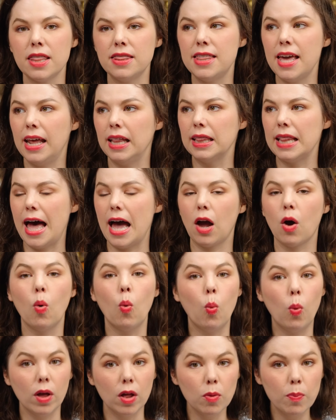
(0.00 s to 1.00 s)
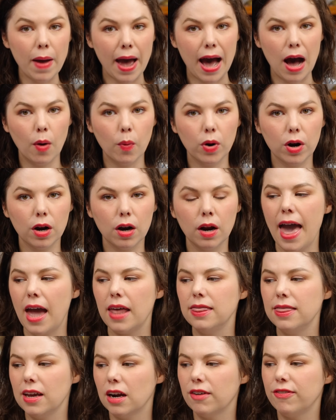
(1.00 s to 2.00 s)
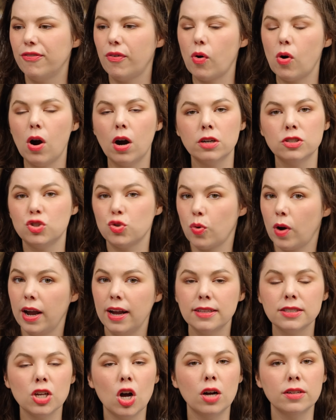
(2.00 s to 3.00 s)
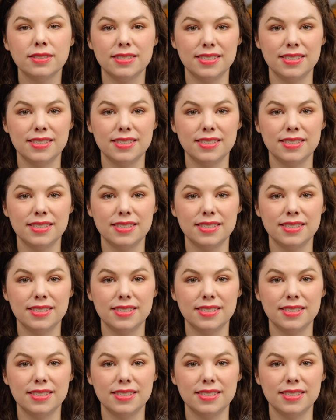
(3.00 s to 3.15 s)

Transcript: they lack willpower, and therefore are drains on